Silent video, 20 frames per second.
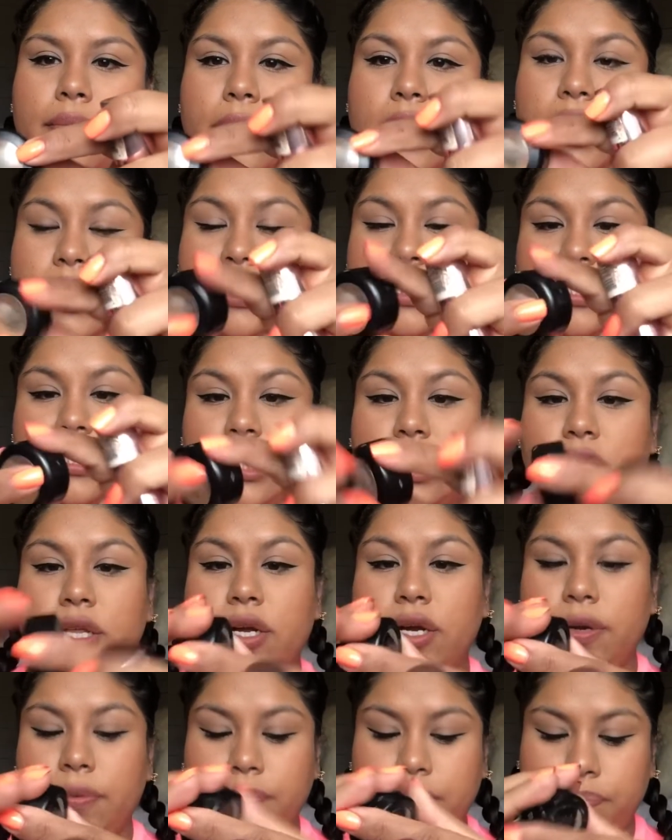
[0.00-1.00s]

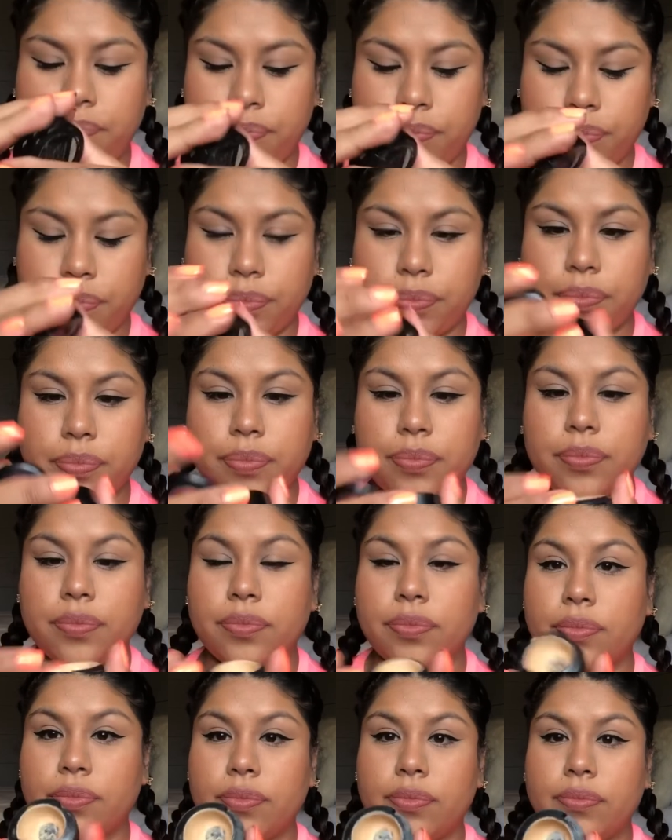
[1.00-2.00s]
concealer,
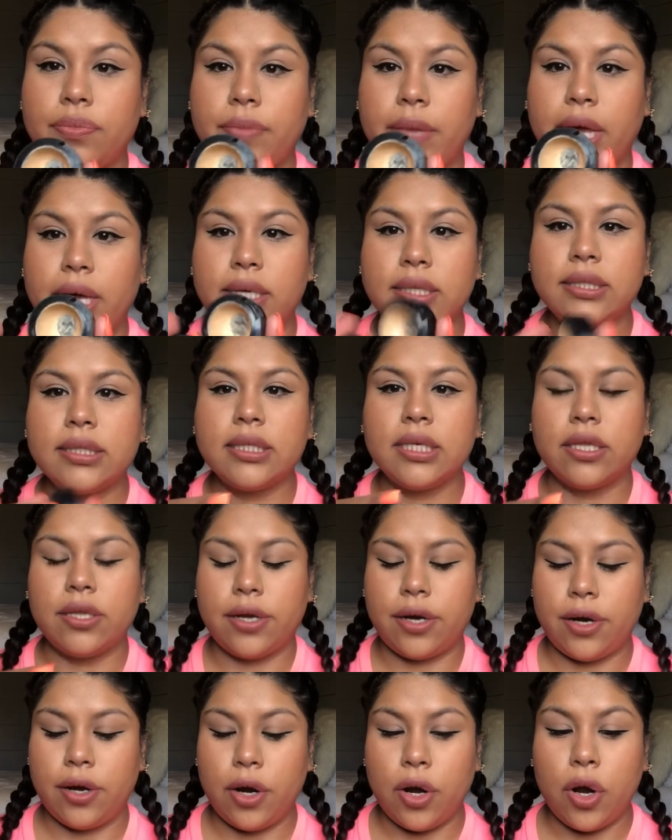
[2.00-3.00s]
matte
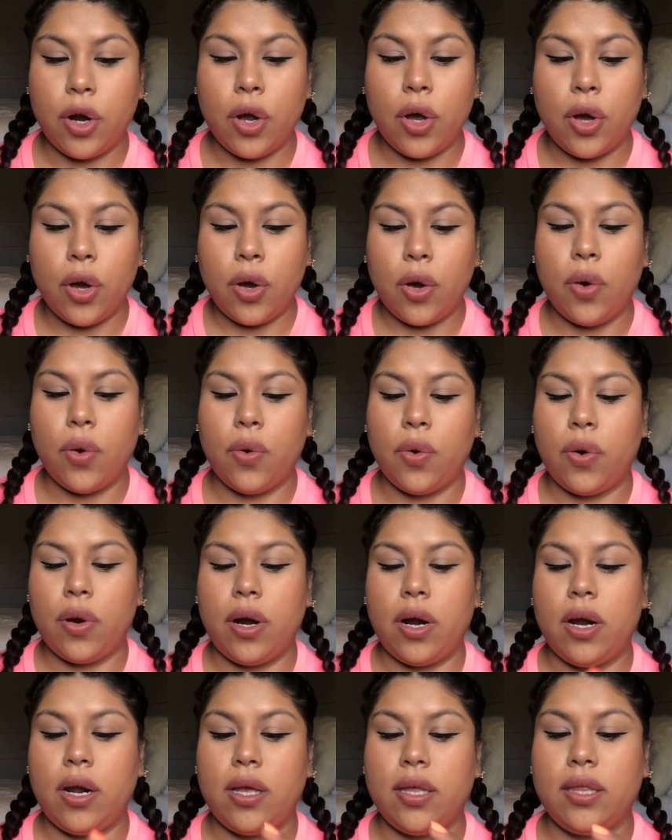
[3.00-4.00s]
concealer,
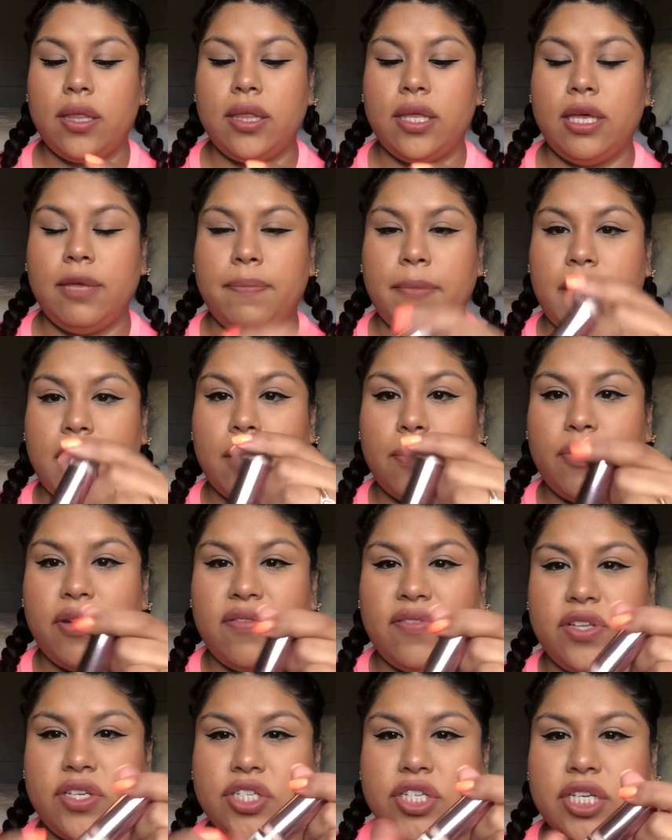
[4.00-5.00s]
or the Makeup
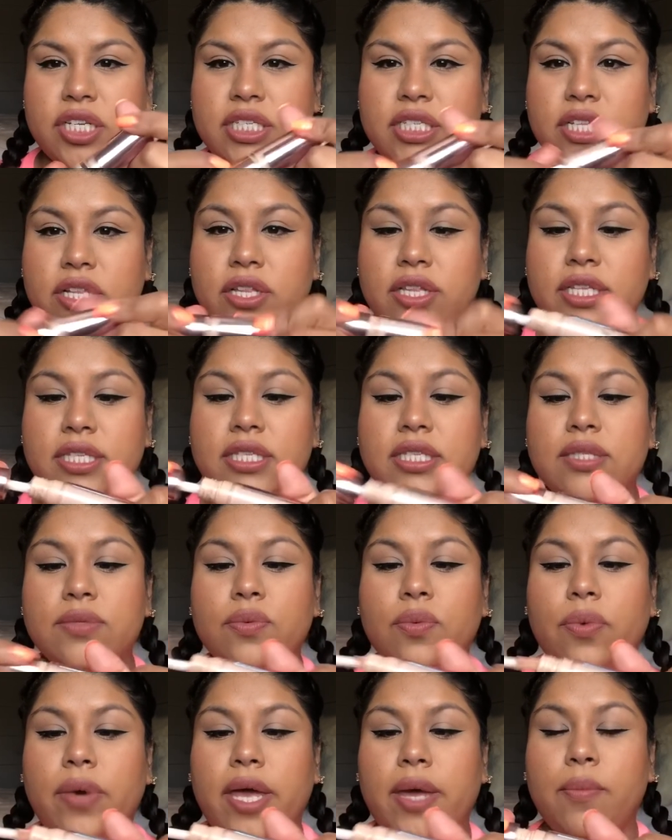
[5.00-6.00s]
Revolution concealer. This is
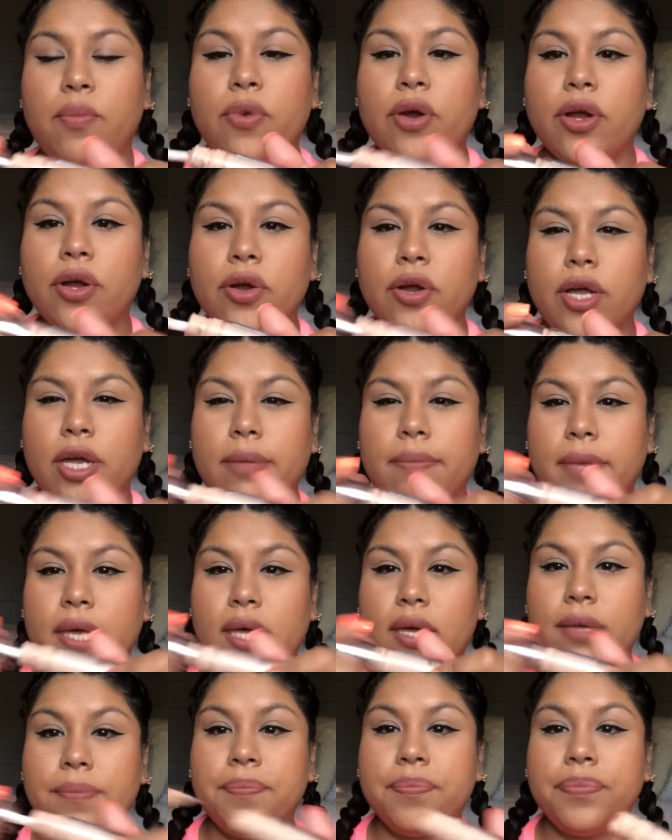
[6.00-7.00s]
way more
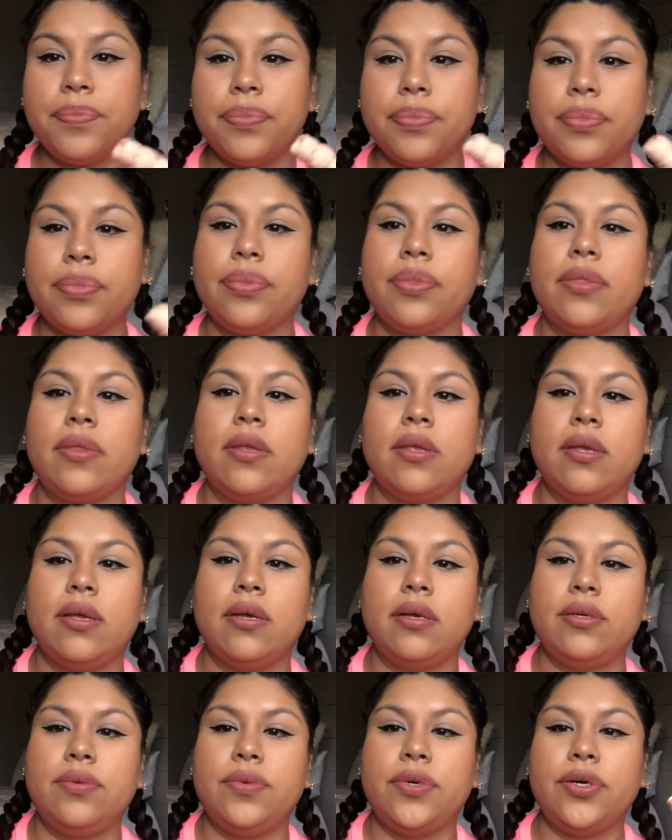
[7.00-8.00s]
creamy,
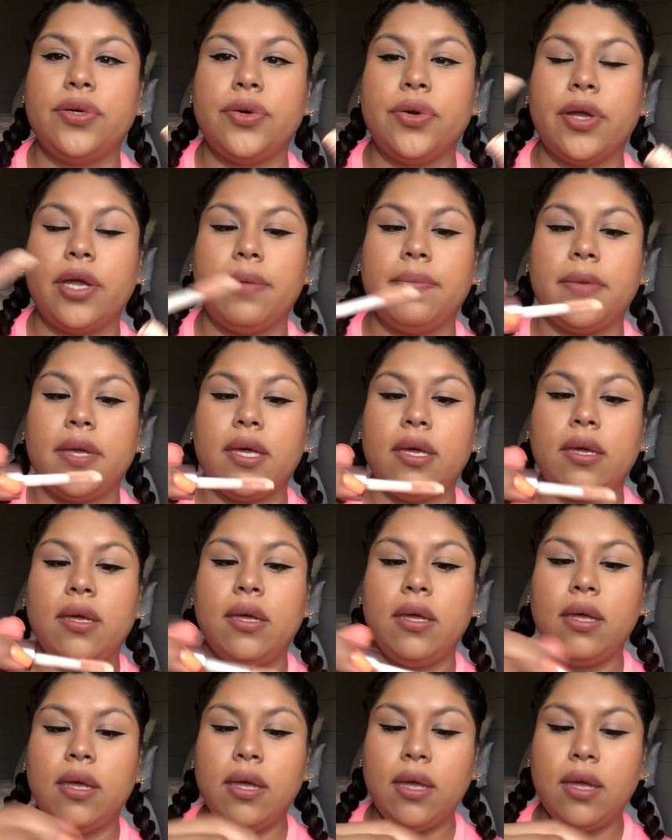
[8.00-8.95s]
real creamy.